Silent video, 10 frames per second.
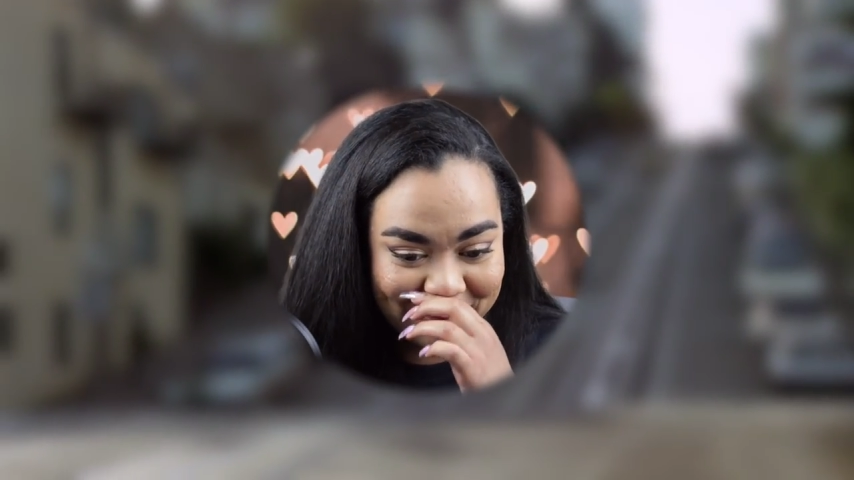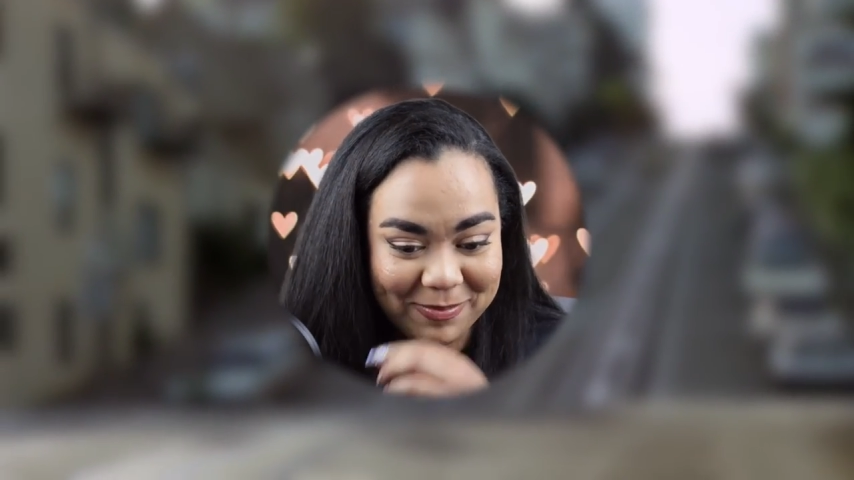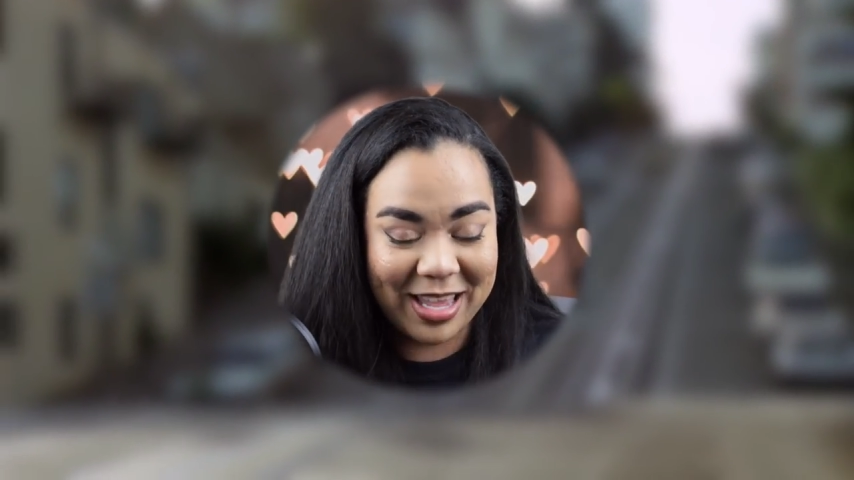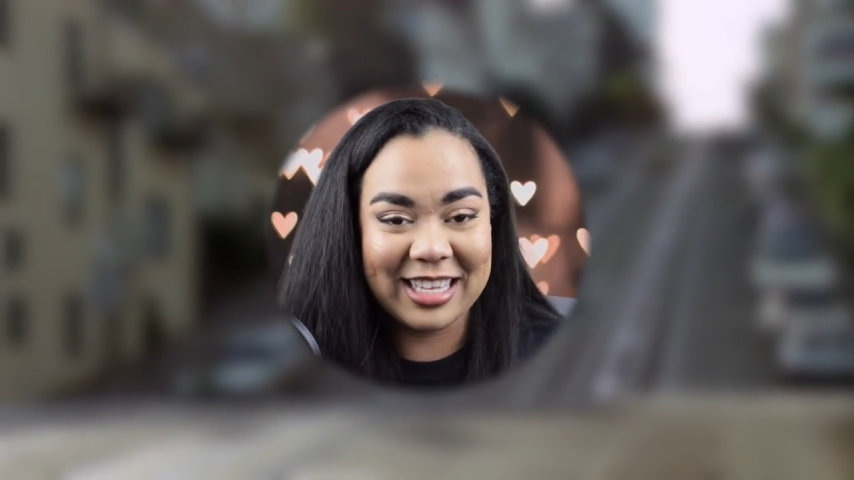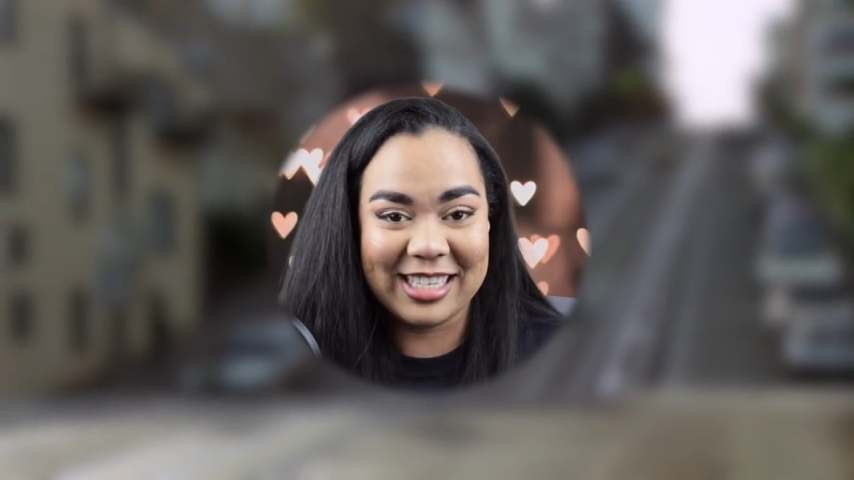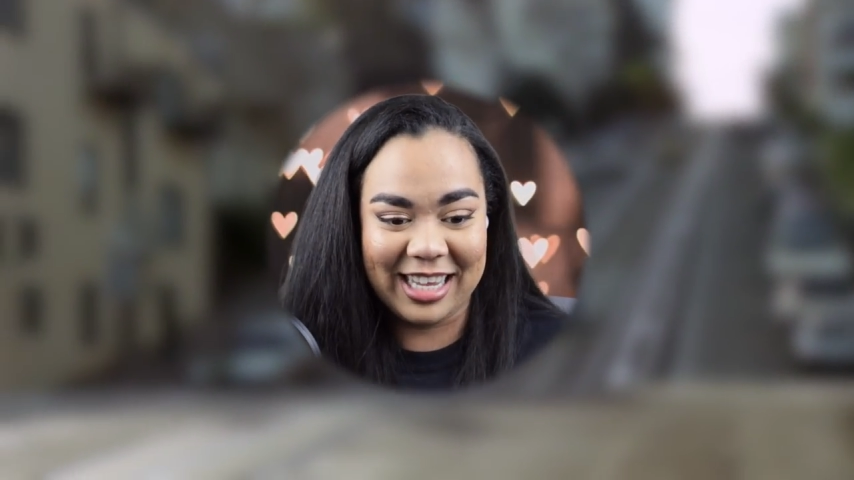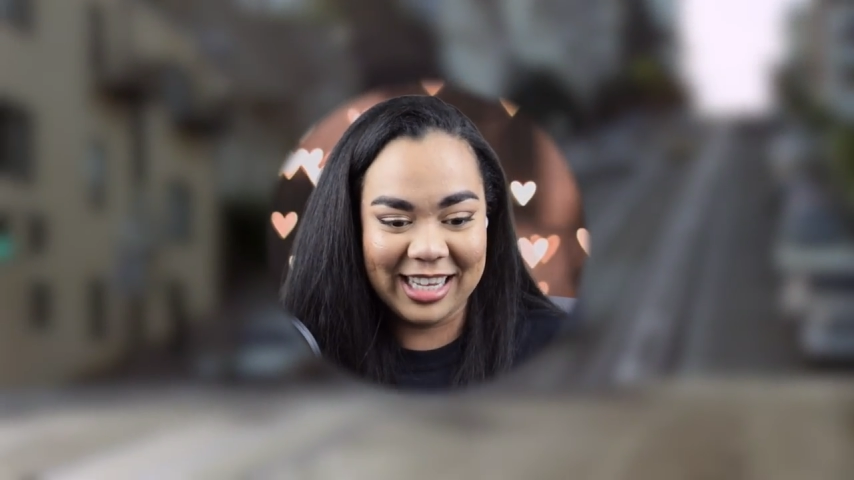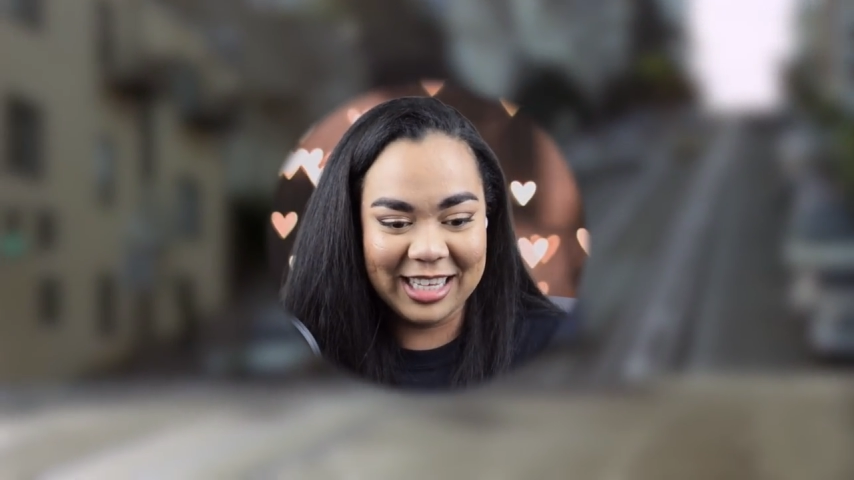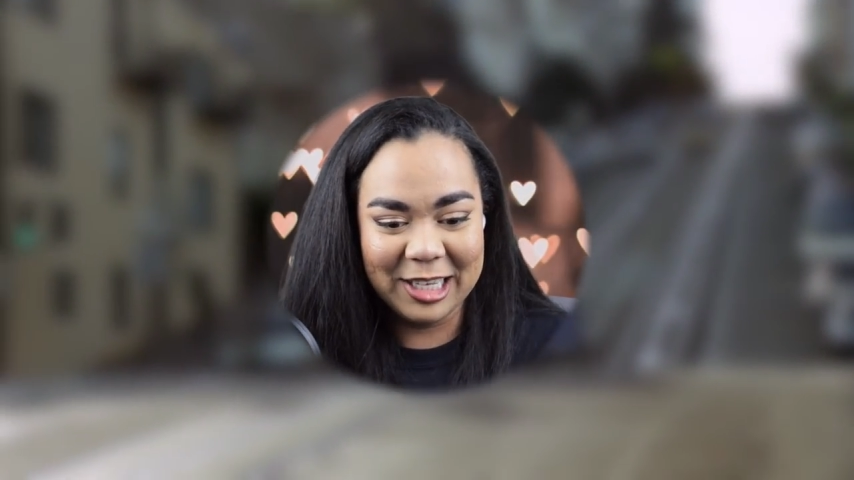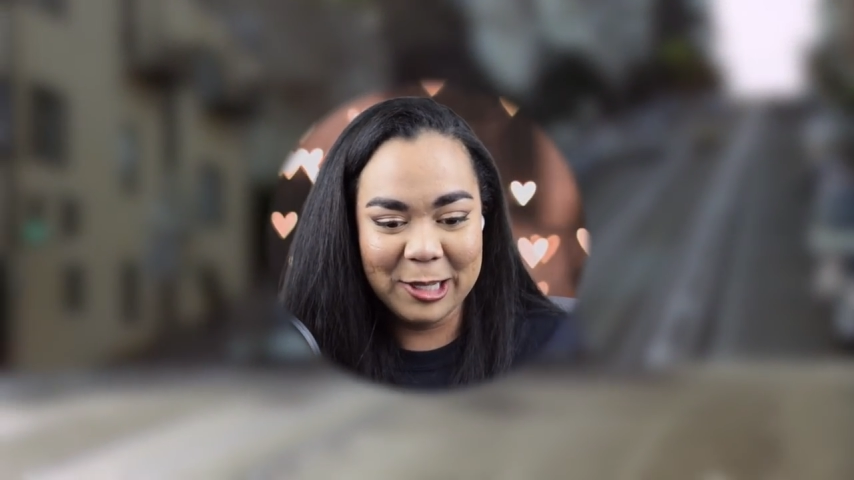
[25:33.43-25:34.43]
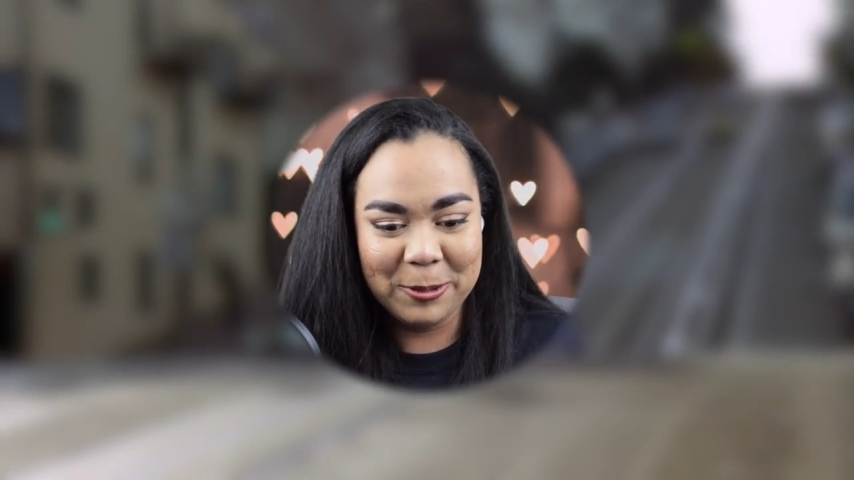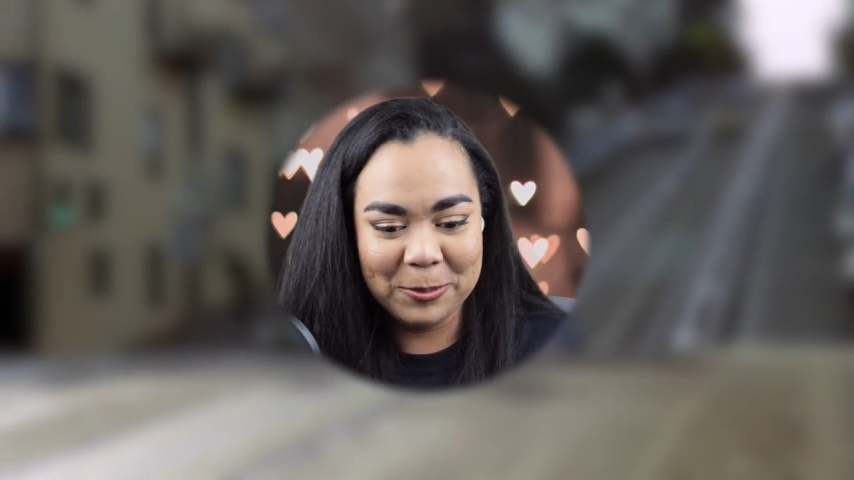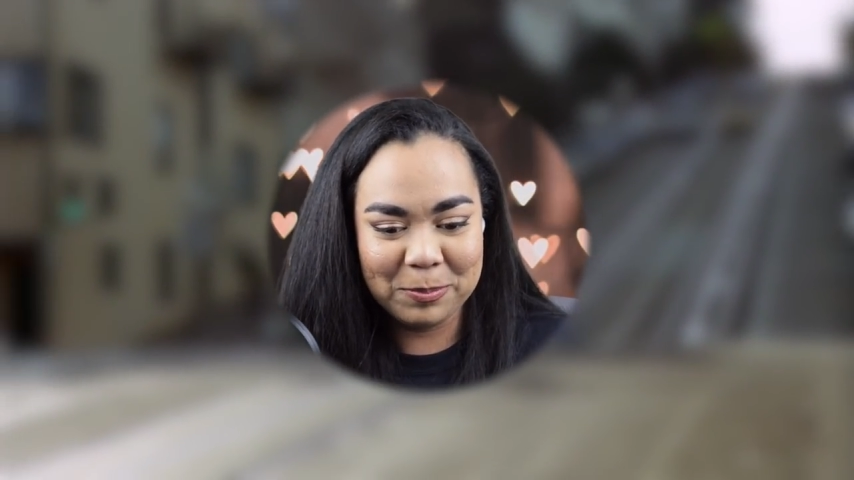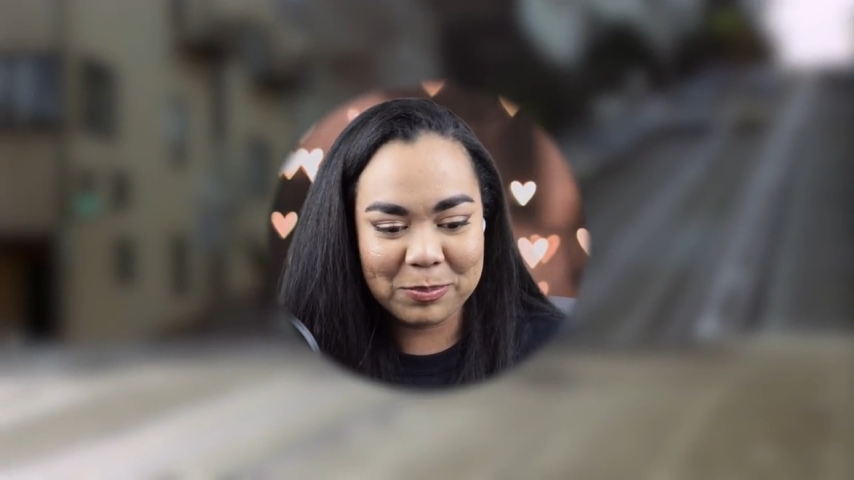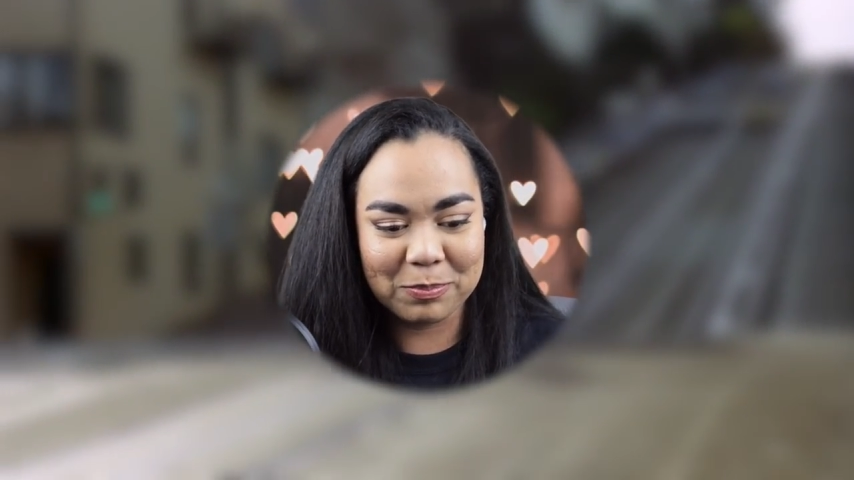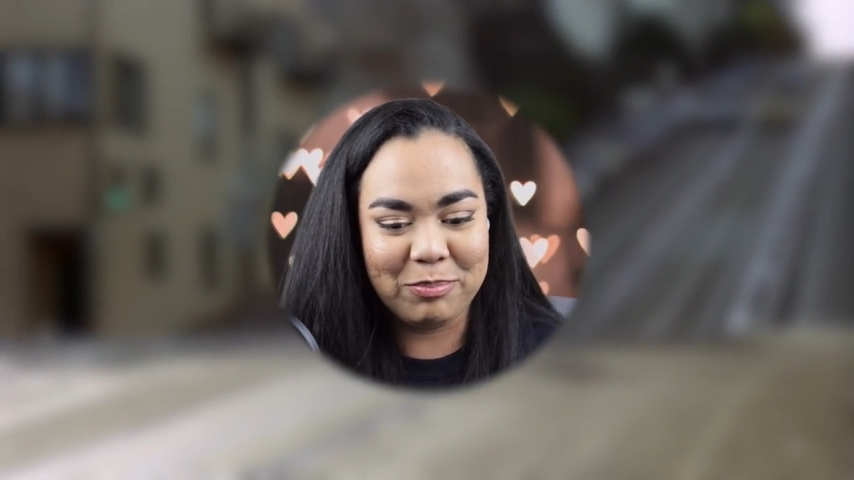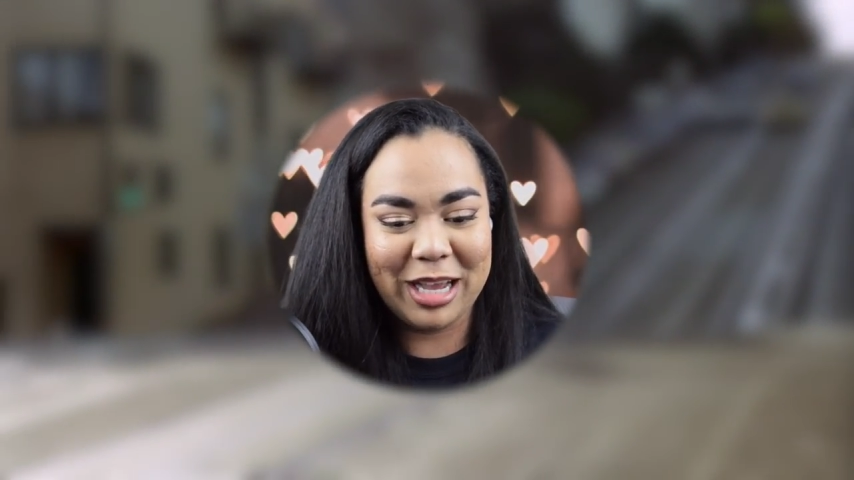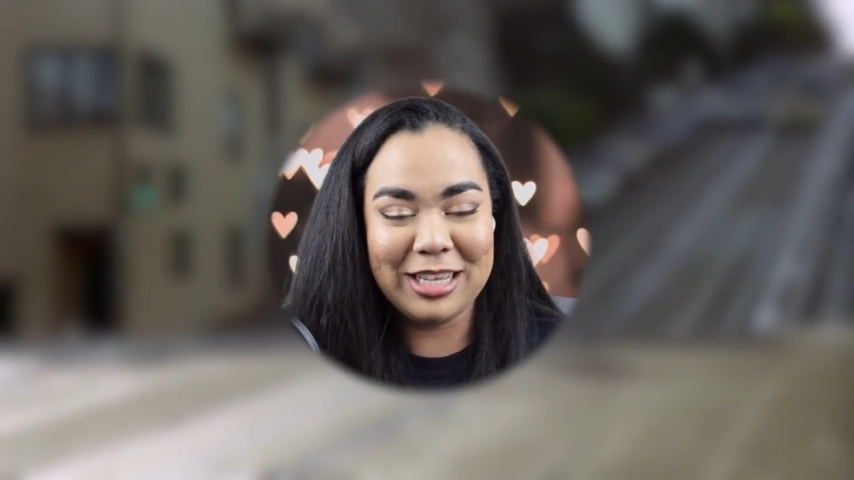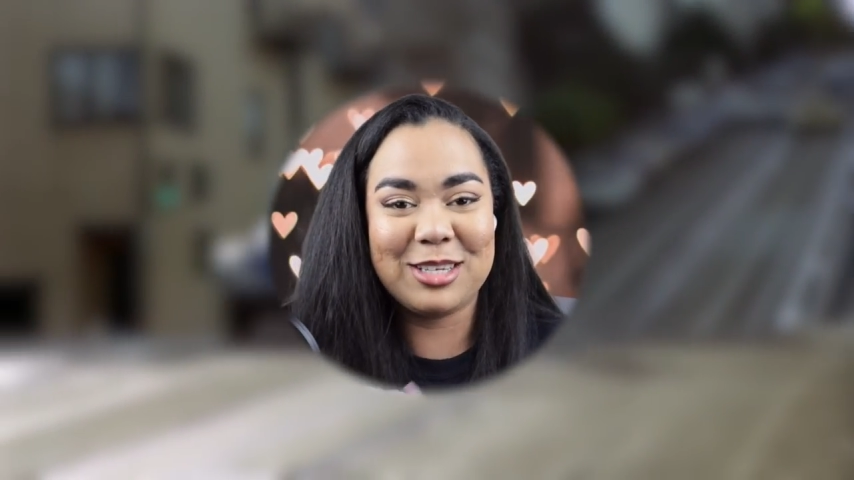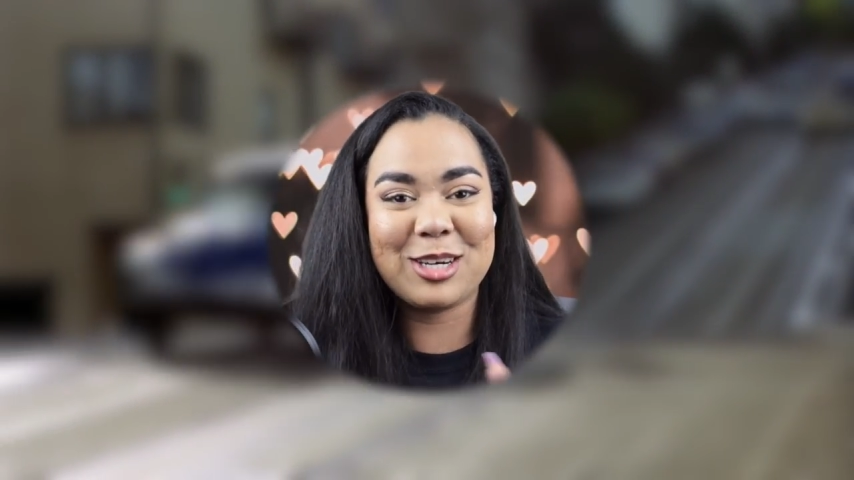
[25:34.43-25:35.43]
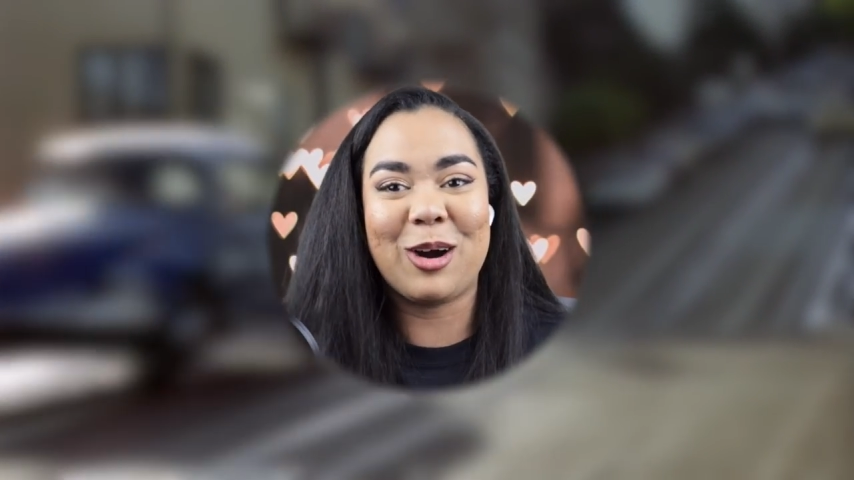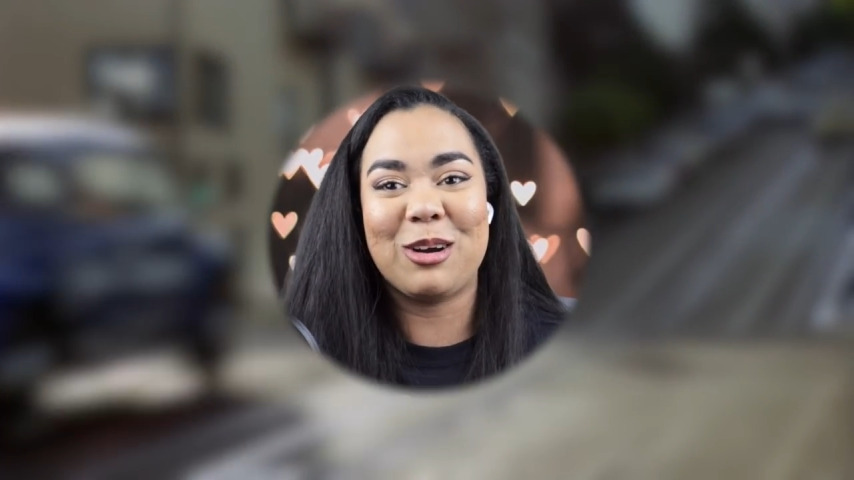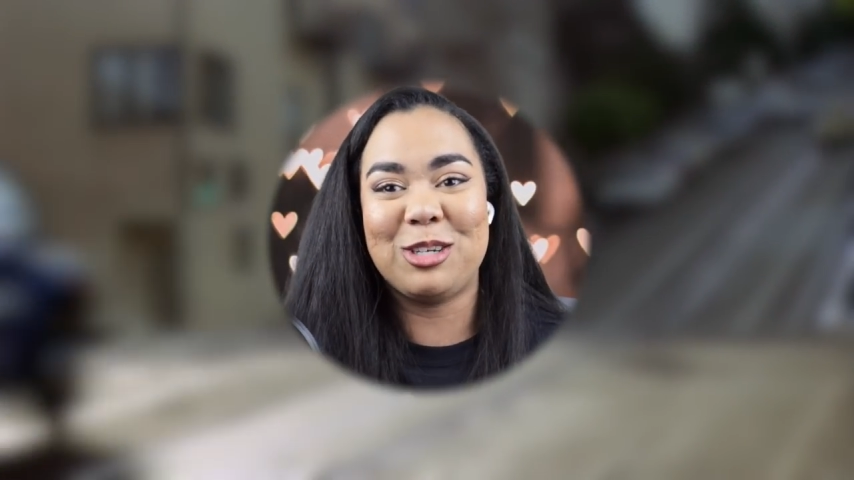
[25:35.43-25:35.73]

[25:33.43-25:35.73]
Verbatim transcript: amazing. Best car